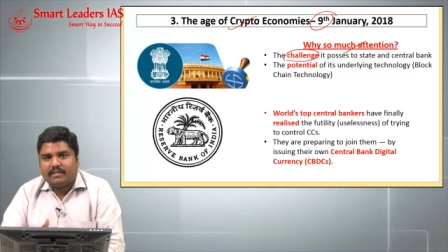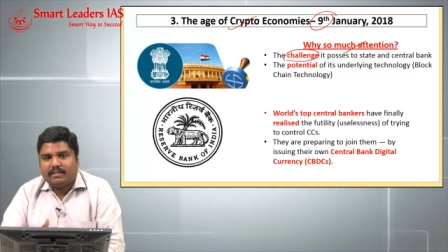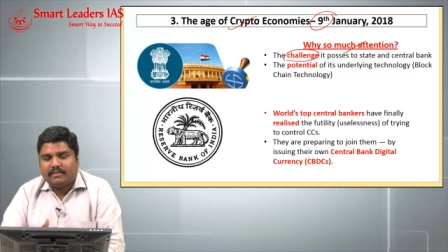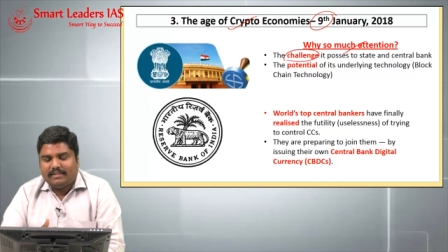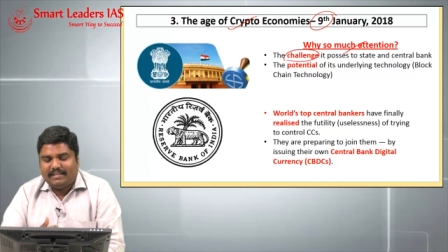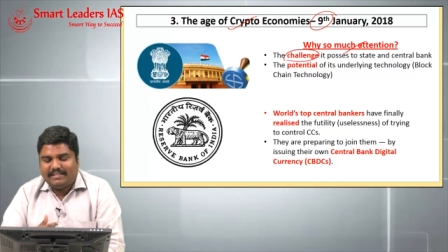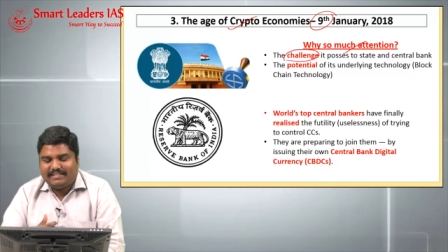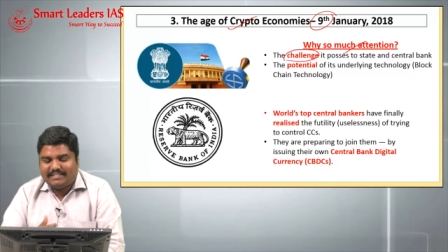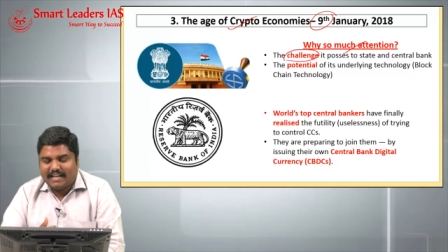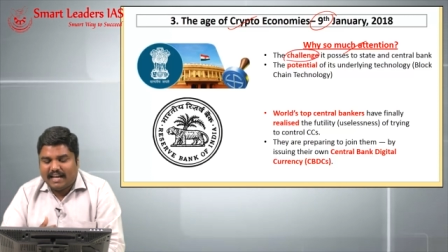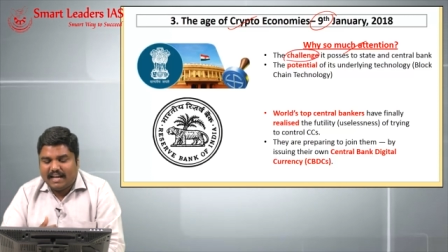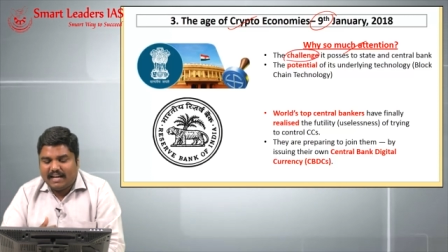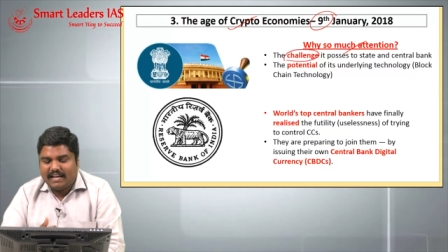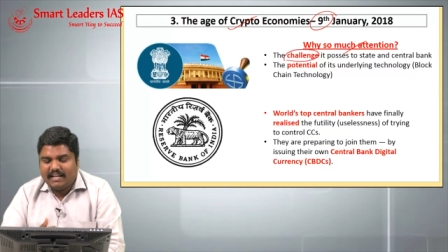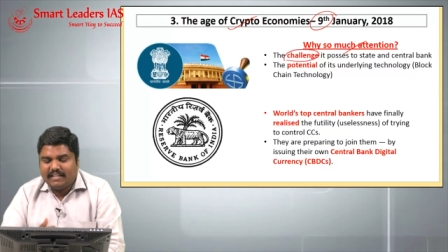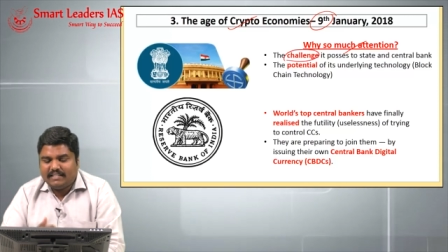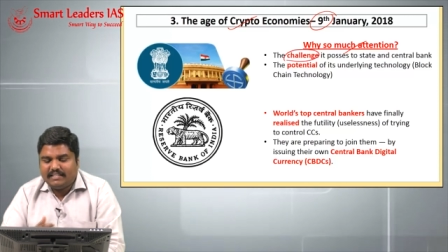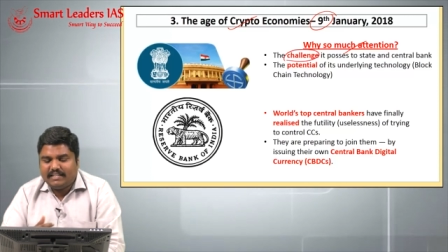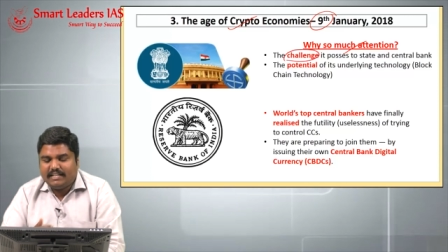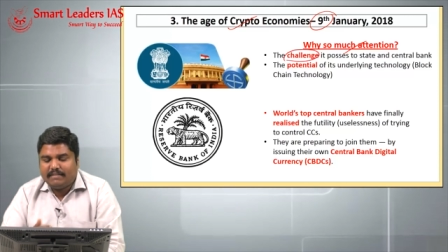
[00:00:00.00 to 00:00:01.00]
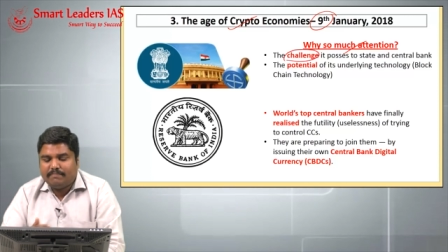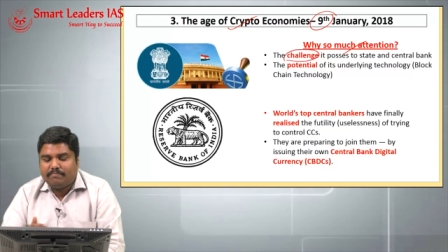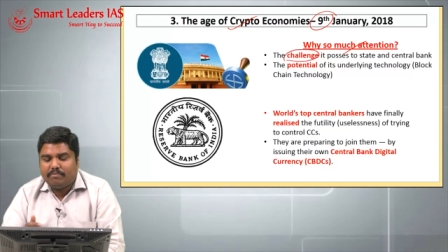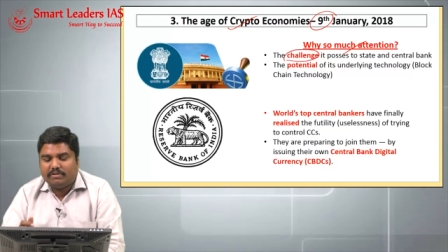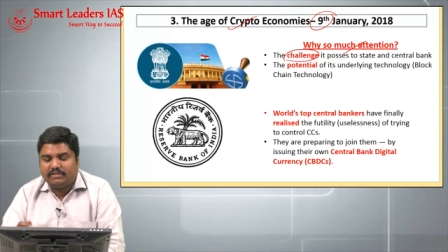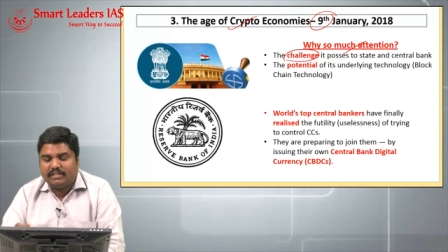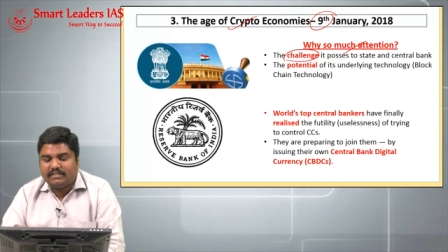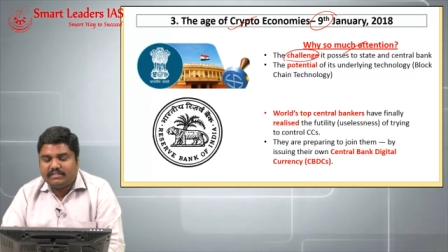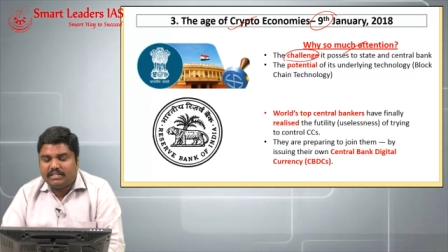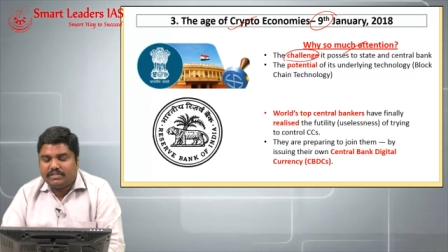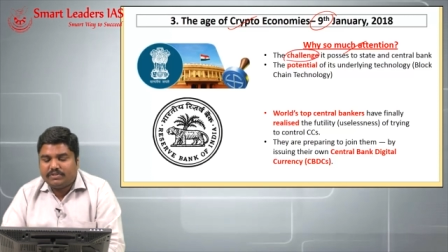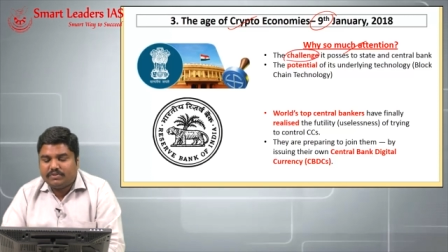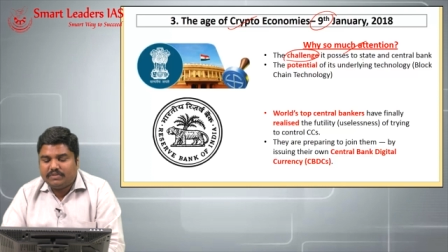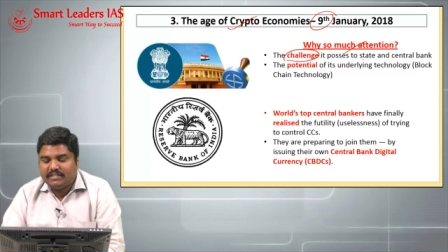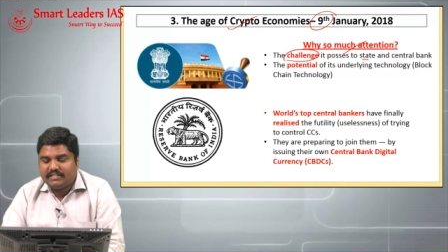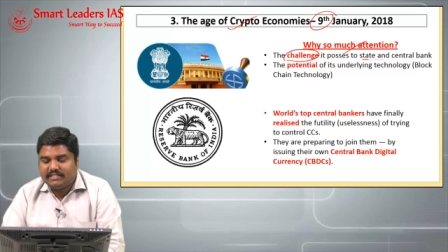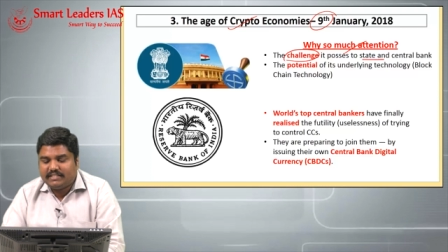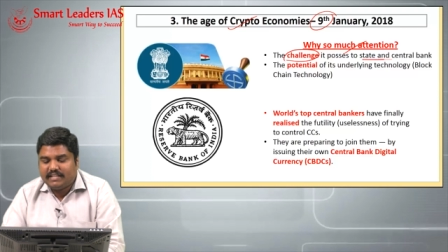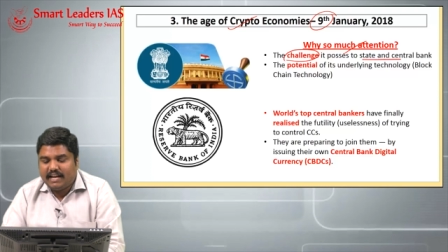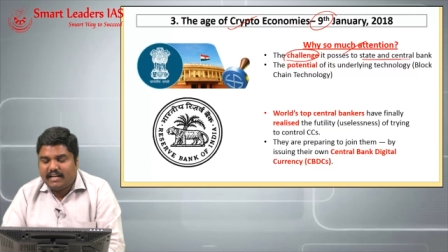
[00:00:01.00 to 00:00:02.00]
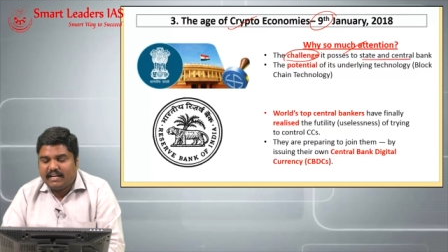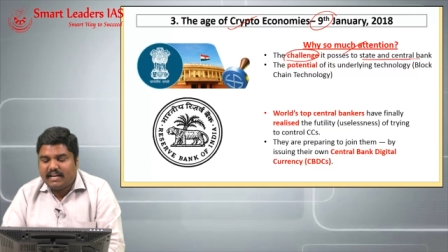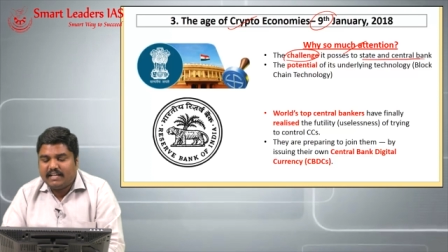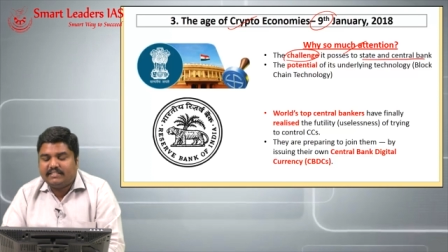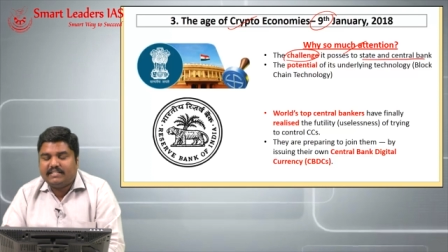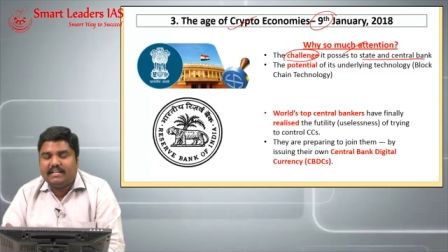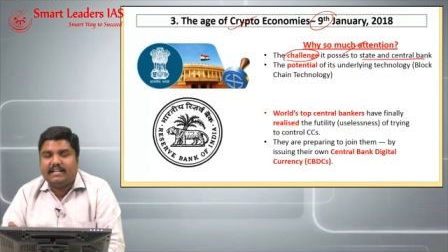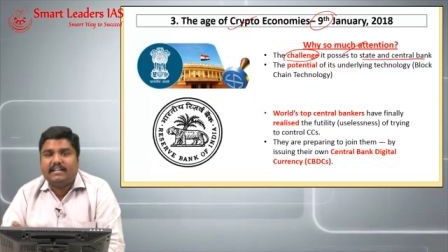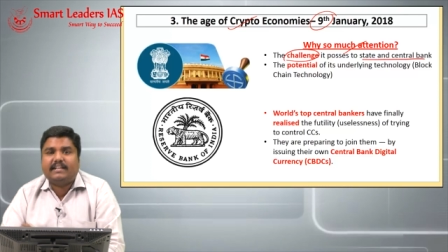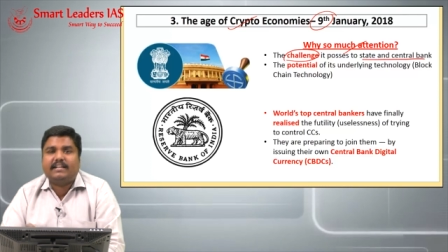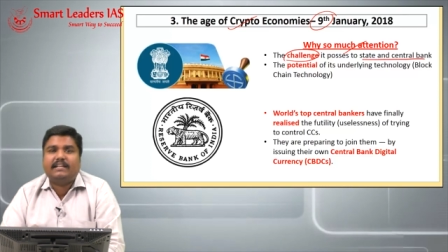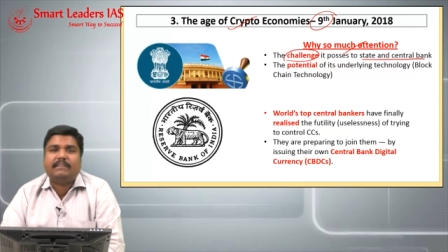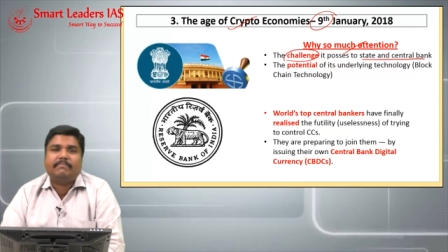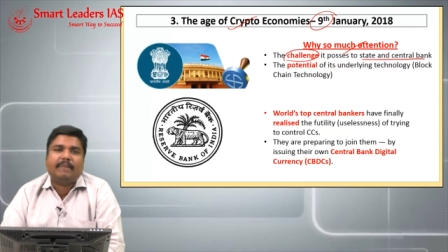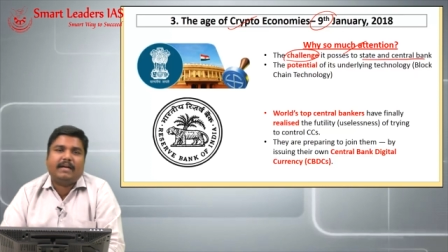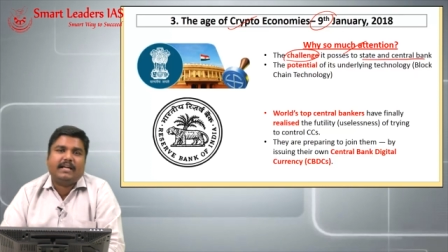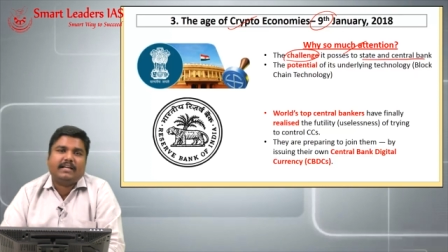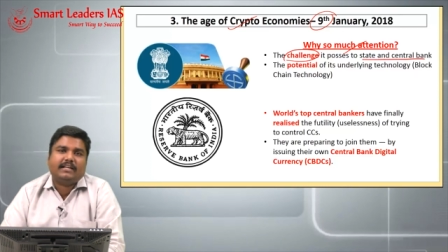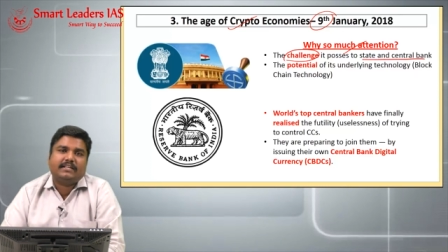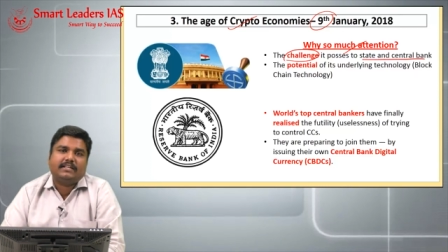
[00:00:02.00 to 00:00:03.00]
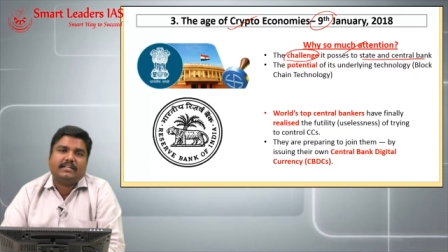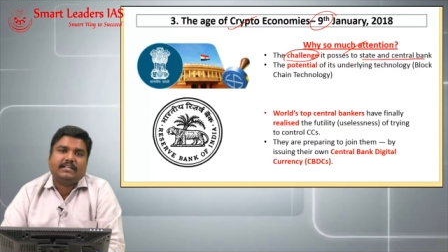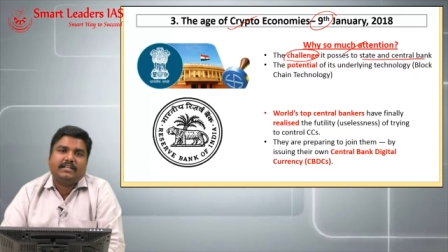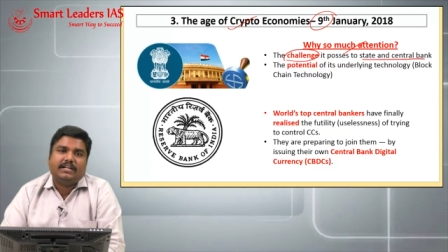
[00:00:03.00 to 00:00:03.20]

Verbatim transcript: the challenge it possesses to the state and central bank.